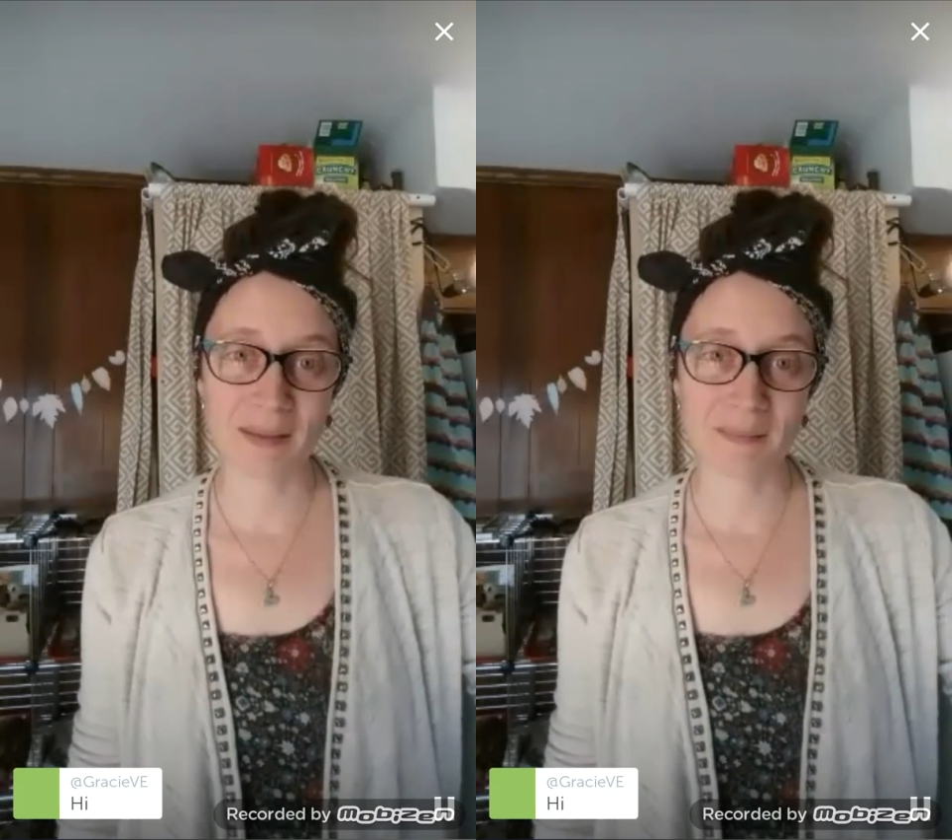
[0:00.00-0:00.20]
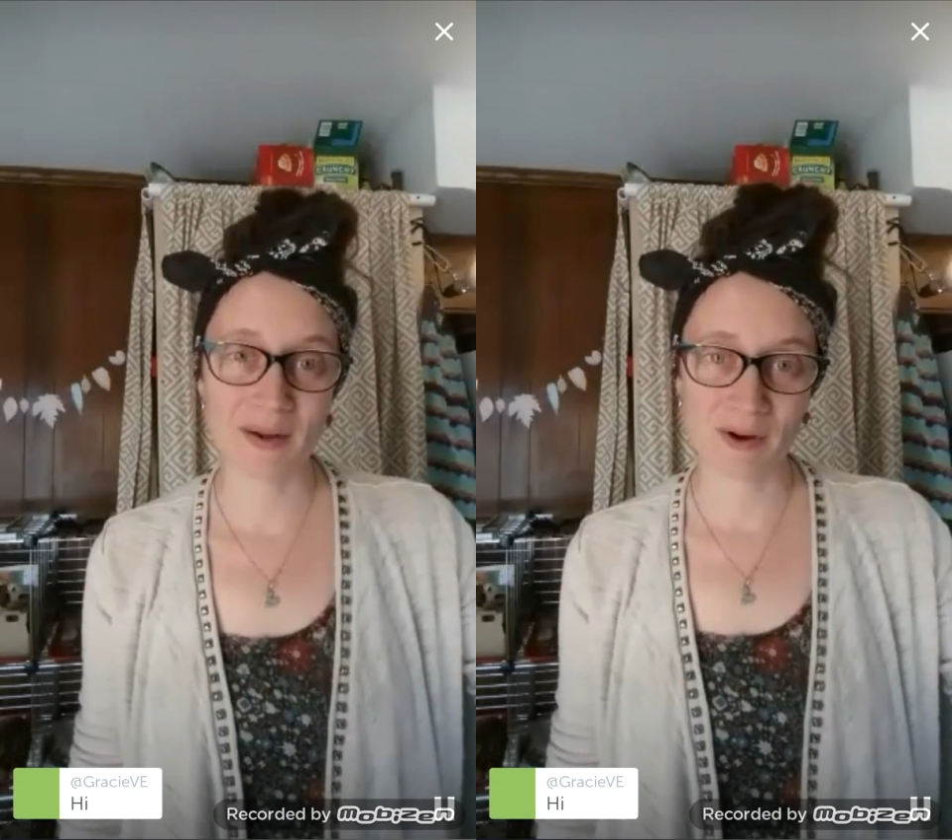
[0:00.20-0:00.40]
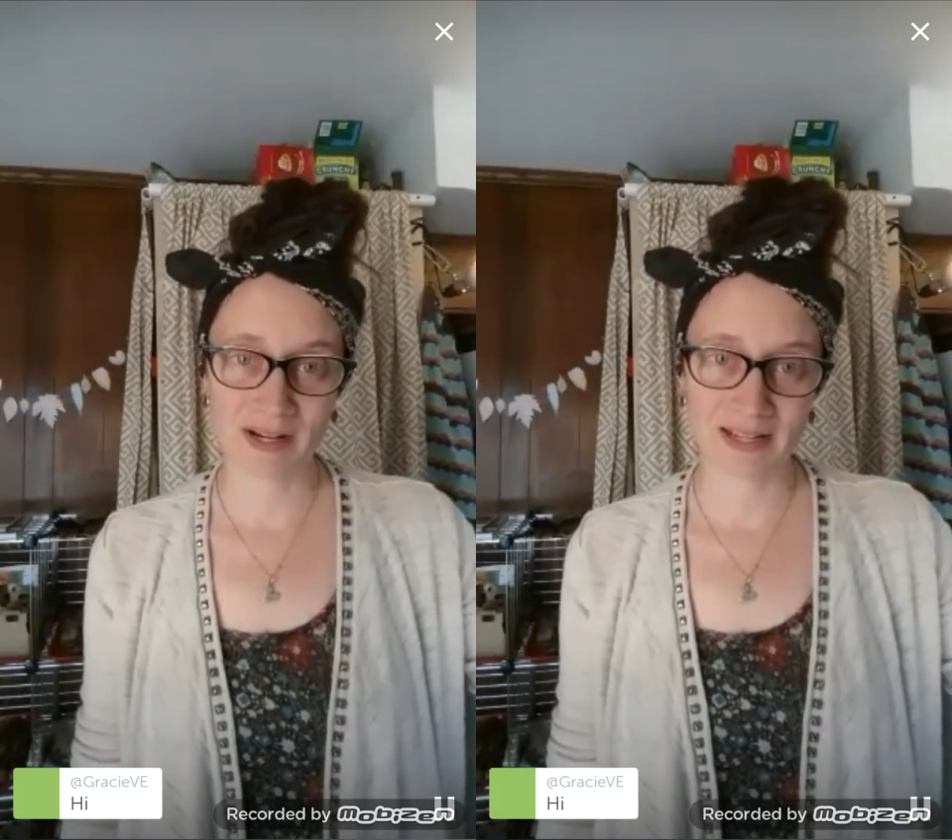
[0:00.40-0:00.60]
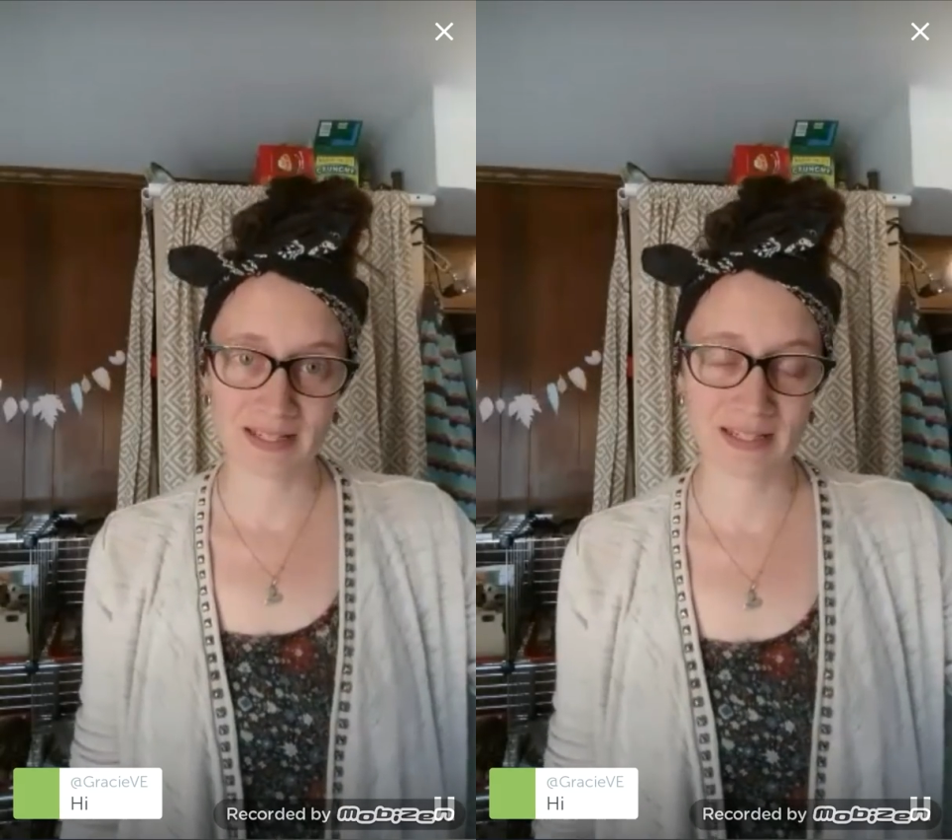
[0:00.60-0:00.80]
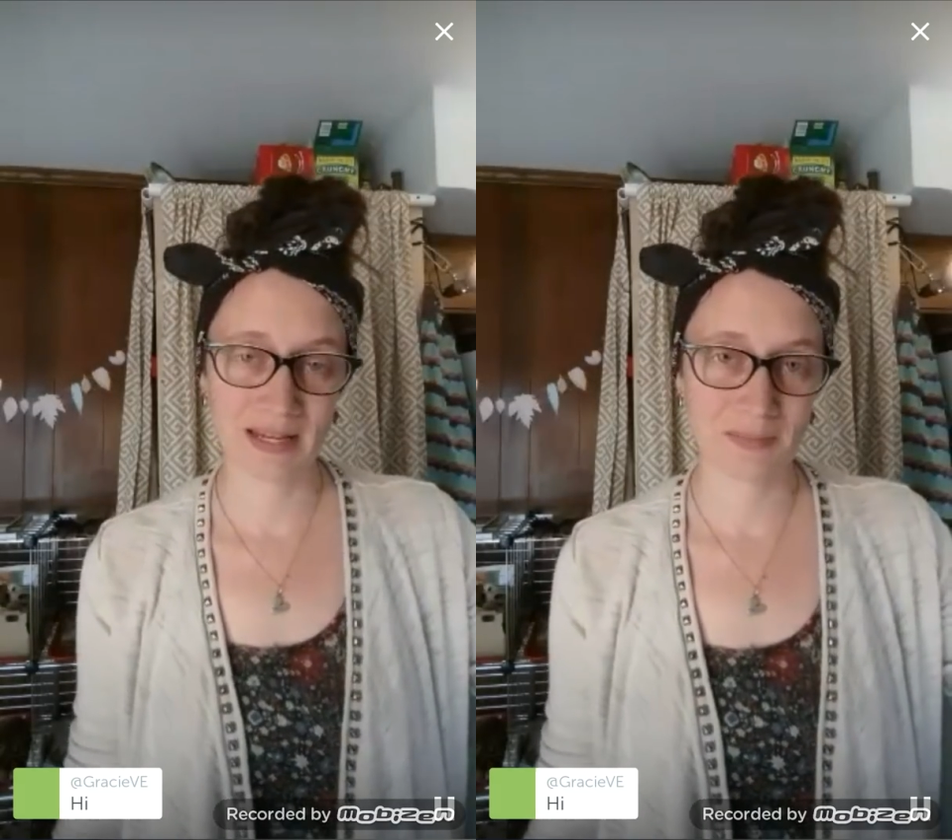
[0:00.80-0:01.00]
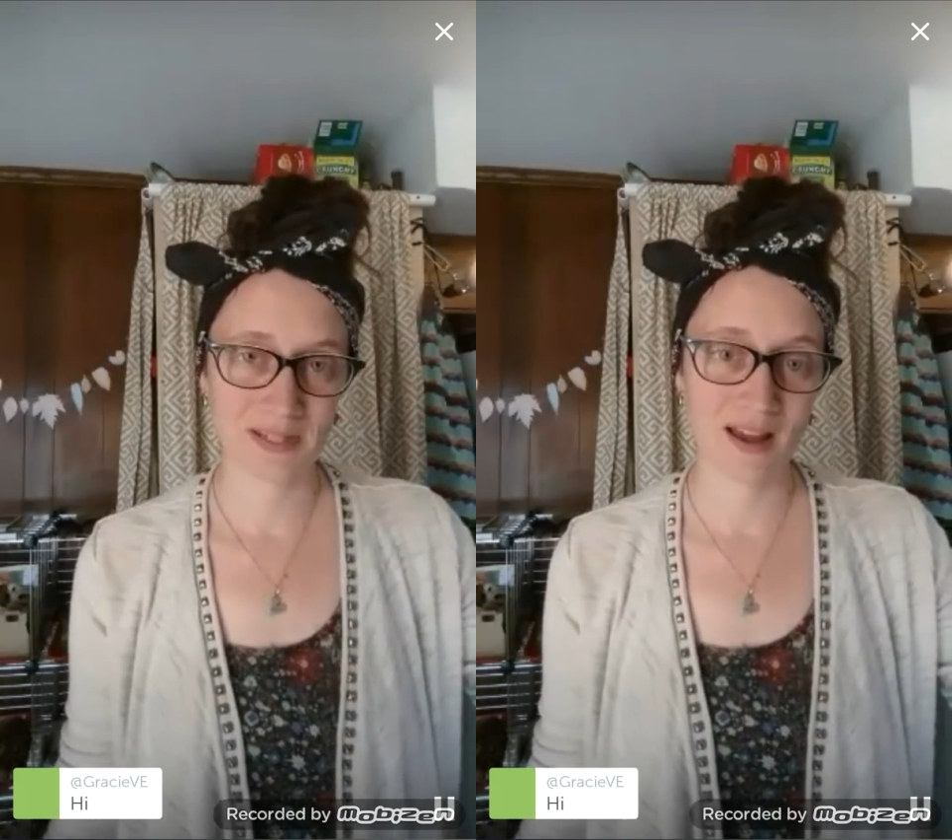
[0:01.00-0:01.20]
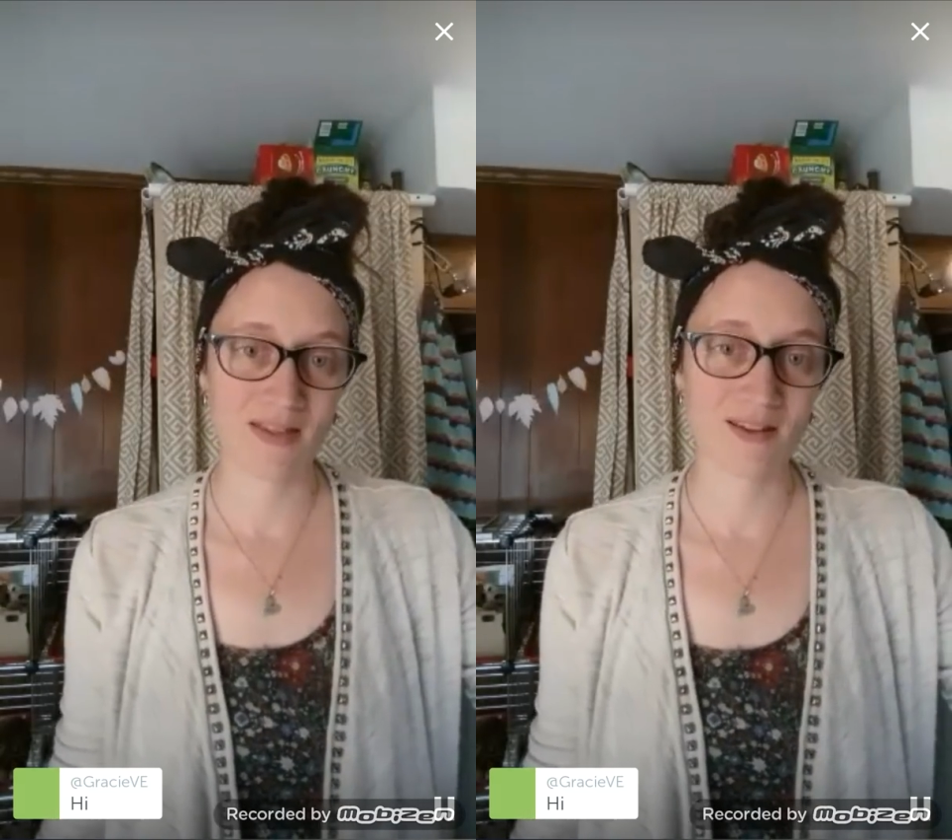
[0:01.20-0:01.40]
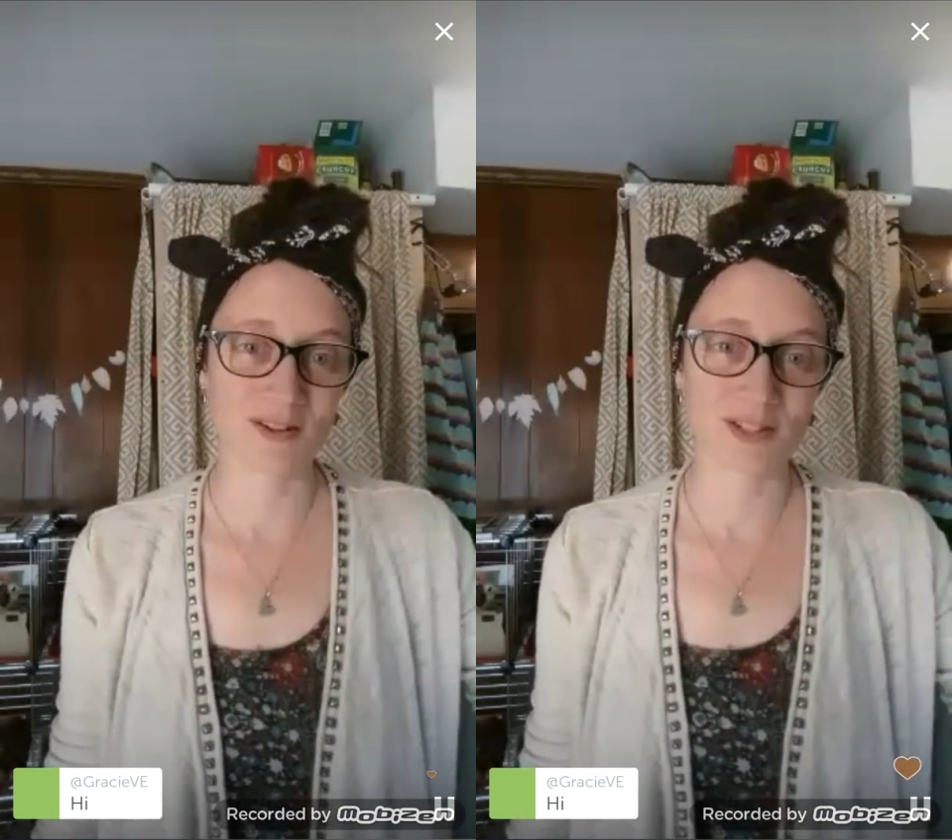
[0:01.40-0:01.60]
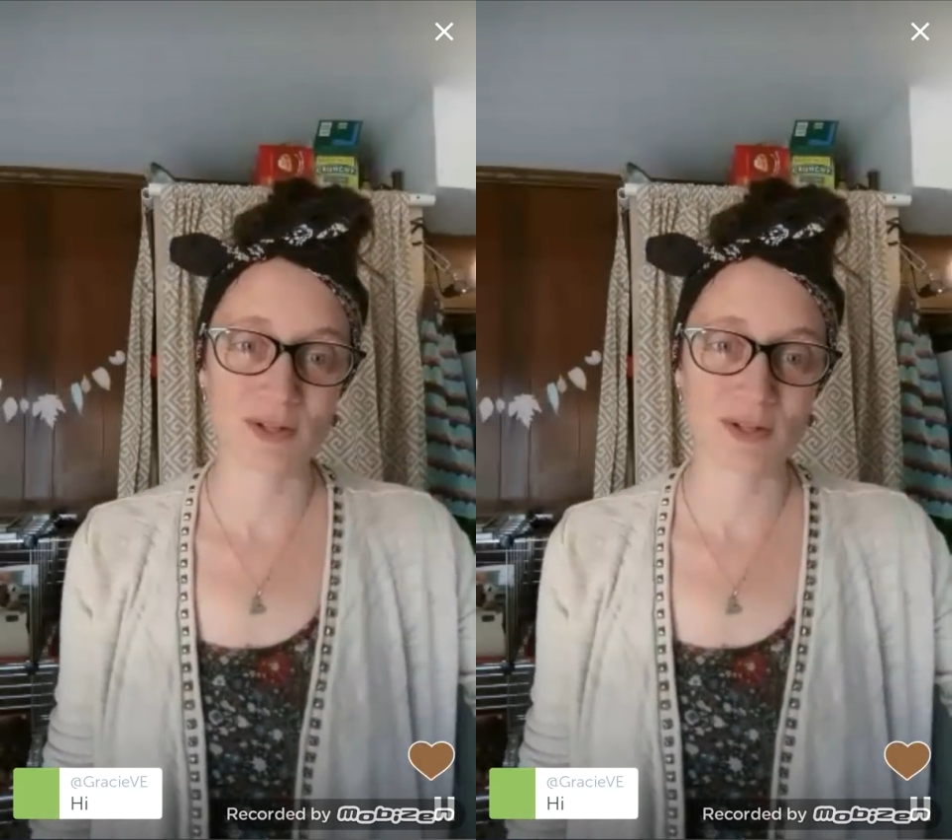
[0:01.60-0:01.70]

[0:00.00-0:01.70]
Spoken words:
on my organizing tips to others.